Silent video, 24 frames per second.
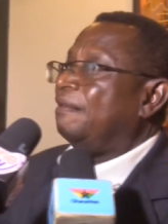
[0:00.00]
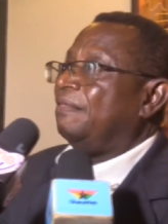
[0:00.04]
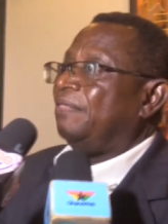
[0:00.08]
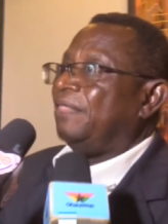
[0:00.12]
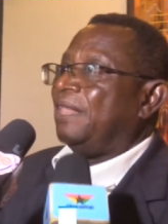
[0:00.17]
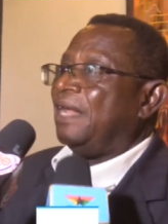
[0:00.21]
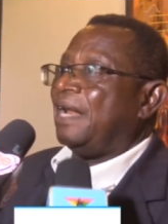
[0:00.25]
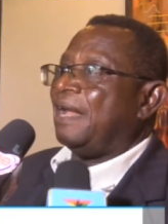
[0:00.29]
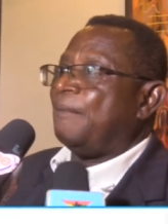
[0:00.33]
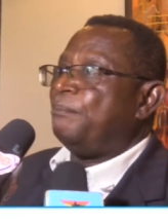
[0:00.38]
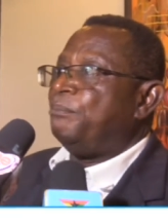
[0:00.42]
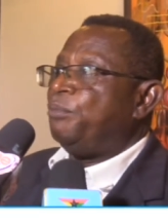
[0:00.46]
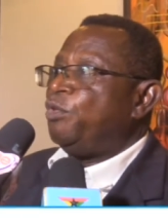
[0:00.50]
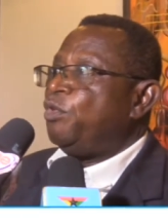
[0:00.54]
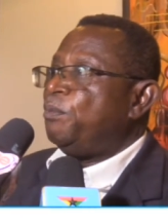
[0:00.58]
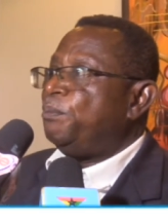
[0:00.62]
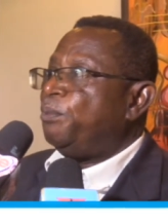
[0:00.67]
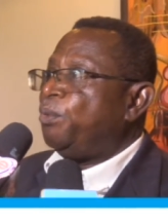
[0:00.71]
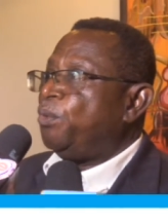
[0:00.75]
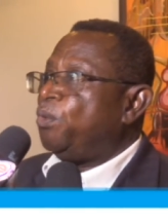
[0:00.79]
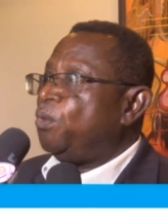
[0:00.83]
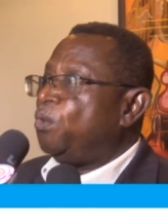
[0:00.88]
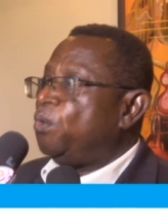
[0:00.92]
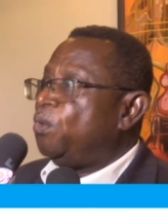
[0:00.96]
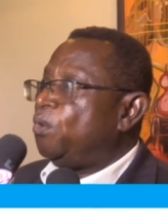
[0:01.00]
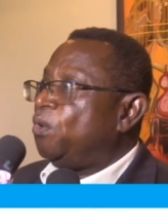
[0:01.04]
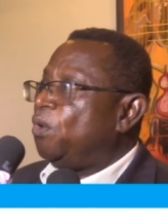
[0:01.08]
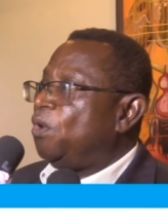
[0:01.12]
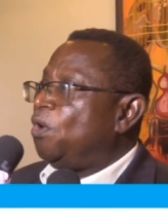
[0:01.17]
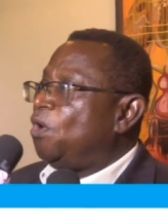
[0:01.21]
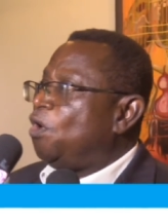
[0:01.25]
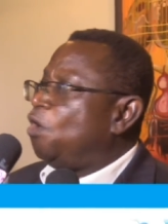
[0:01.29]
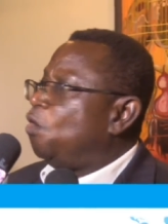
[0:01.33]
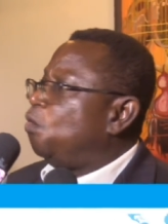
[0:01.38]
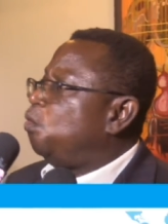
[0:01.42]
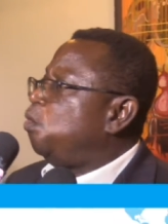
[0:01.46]
There are people
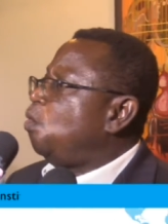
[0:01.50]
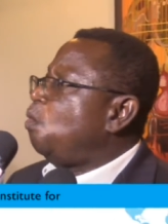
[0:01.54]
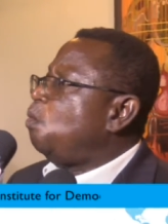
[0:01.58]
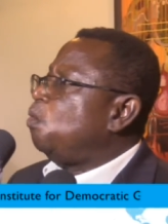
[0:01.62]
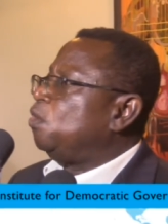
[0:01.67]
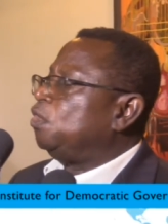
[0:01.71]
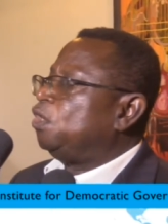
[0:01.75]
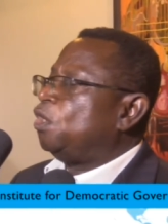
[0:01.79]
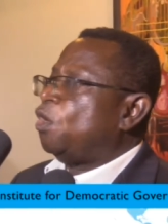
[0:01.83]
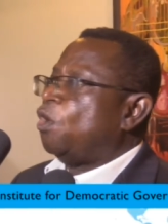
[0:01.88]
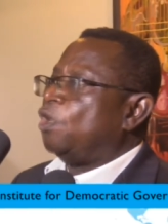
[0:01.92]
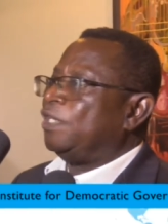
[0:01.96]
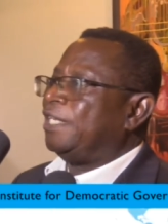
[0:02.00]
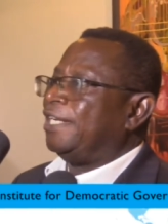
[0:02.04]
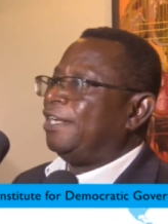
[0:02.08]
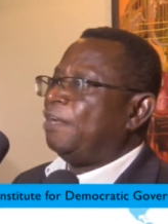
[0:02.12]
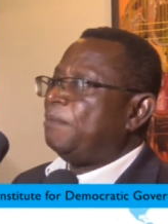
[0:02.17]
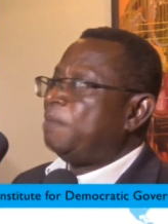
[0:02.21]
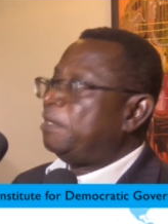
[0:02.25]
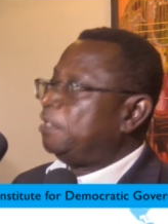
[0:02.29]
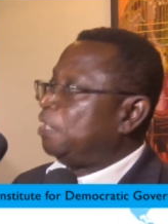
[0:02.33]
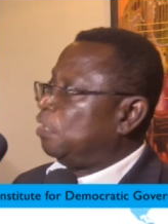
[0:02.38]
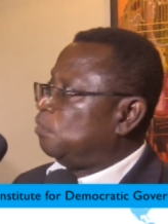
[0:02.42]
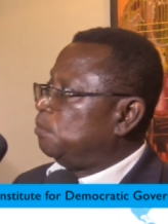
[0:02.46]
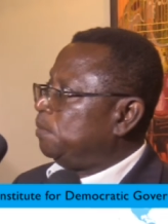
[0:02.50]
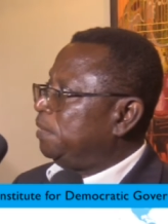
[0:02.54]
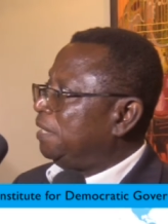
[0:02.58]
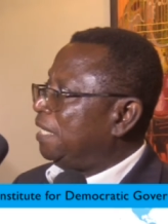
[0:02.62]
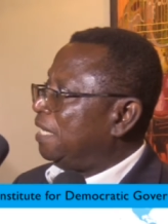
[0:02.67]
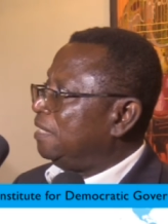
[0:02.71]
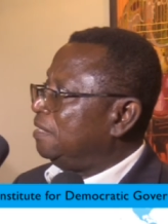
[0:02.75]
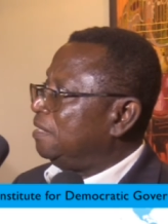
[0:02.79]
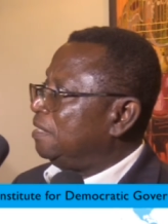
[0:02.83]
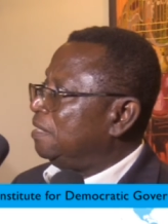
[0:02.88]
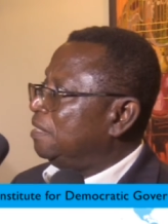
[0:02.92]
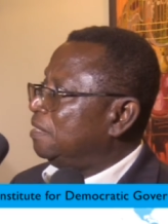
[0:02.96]
who would, under normal
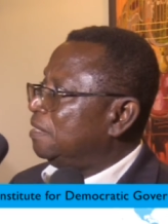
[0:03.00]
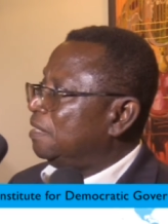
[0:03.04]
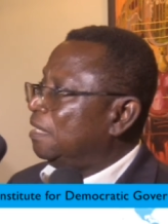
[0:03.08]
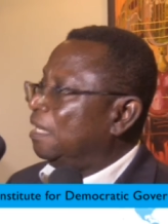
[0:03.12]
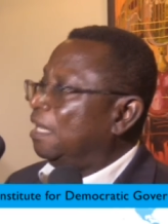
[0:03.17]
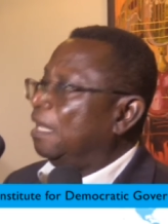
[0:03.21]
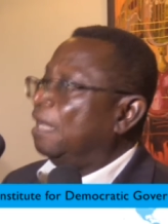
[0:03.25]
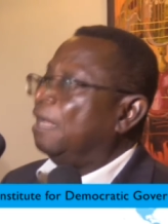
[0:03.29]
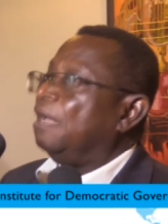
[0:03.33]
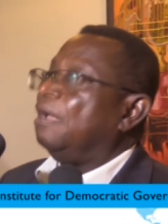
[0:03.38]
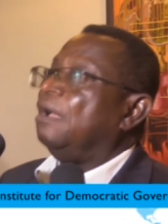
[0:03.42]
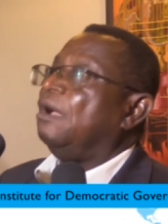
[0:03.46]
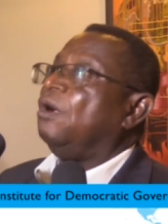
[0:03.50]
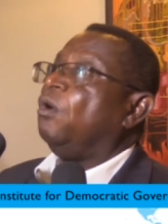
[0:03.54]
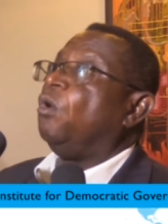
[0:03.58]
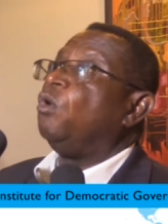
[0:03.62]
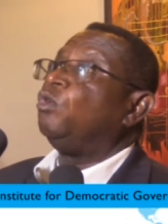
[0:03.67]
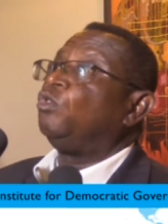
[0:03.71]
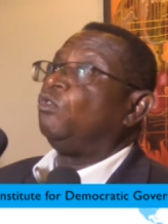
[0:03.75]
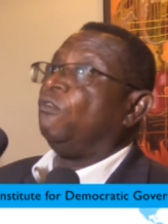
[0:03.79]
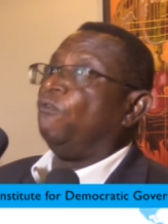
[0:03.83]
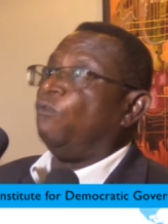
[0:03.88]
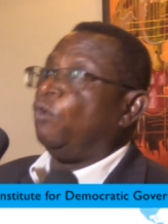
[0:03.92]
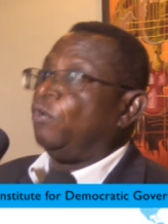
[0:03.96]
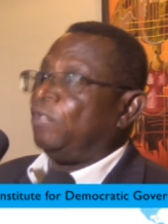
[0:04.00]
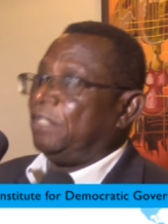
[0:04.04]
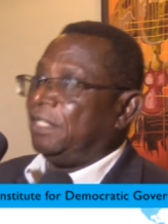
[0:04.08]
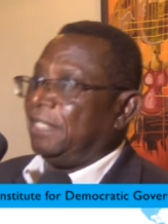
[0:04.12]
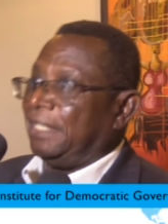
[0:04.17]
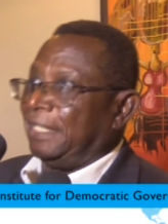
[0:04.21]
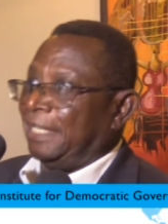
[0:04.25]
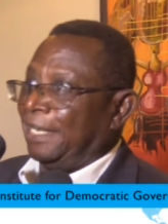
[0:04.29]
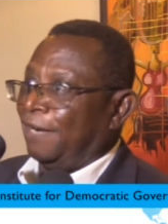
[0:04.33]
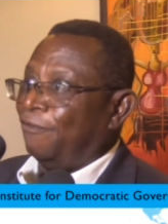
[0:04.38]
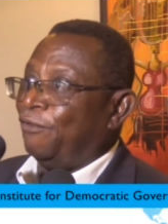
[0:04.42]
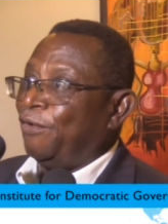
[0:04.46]
circumstances, go to vote
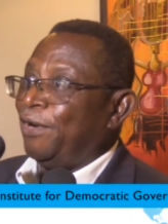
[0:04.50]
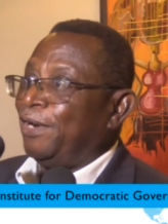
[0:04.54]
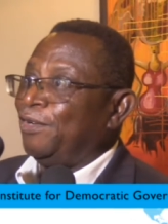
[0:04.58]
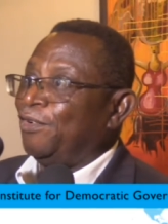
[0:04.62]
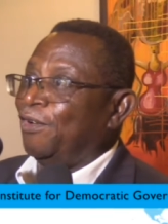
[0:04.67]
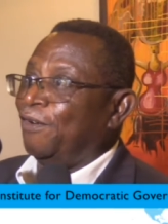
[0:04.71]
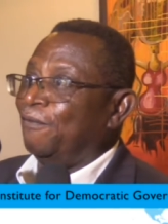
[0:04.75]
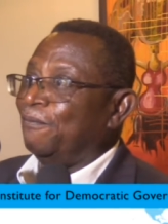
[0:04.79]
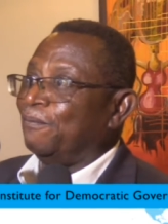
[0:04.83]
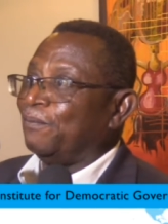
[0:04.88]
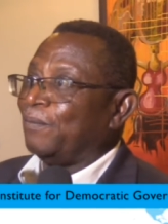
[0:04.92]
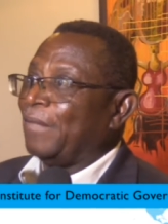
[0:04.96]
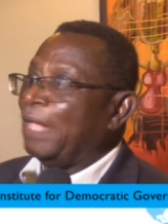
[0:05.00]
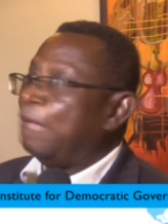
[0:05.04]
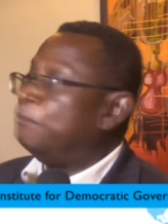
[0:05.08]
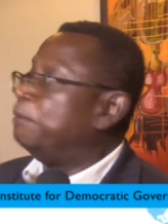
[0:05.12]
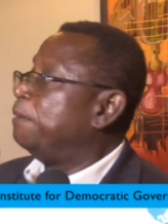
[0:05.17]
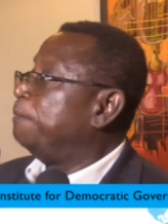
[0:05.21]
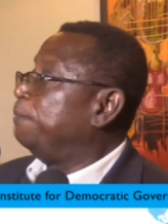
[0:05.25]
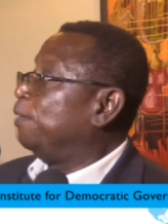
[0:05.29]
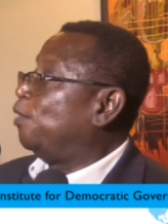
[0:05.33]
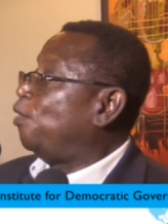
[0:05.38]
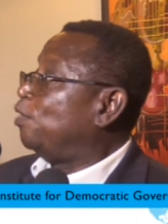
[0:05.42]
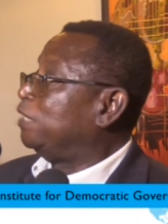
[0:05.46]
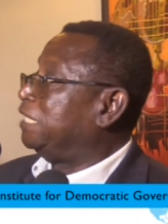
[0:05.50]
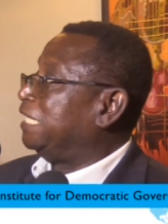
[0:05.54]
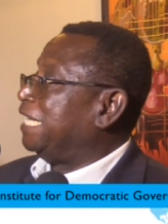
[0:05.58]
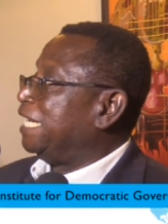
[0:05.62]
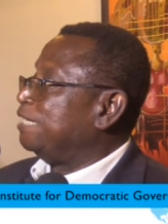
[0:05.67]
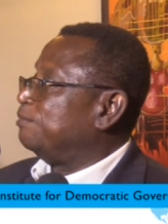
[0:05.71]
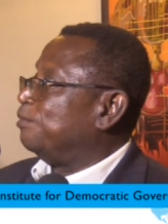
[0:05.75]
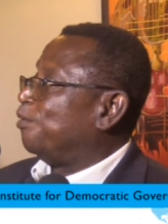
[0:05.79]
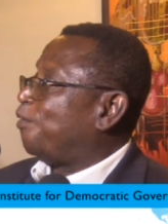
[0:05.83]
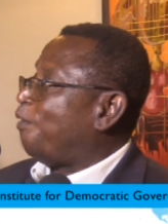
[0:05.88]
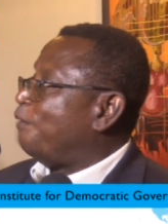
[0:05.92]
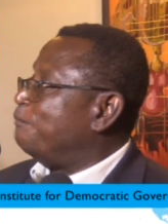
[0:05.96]
in the referendum. But because it
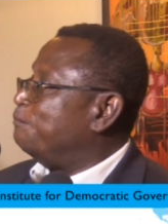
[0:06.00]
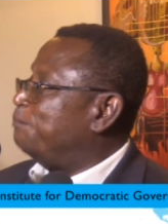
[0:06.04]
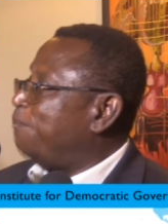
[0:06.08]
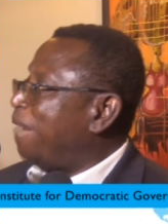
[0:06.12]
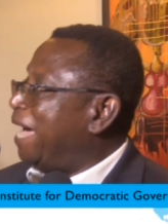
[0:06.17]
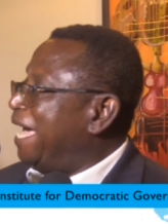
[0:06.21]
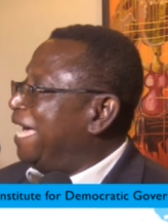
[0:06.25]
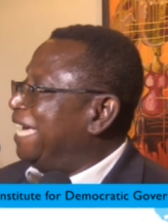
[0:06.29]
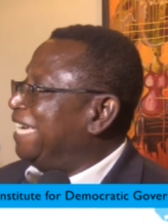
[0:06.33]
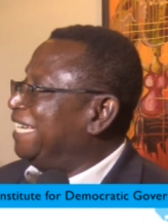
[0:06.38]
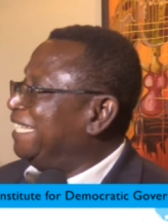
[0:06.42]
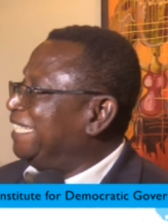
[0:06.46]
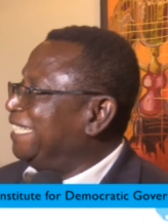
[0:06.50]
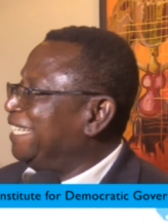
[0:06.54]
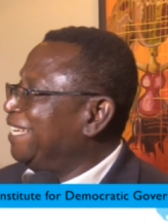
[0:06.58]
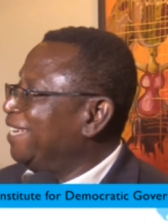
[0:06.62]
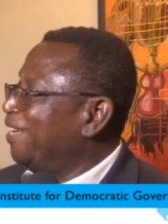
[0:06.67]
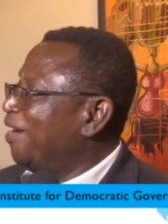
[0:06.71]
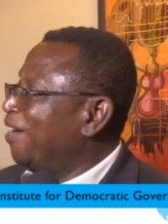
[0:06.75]
has been combined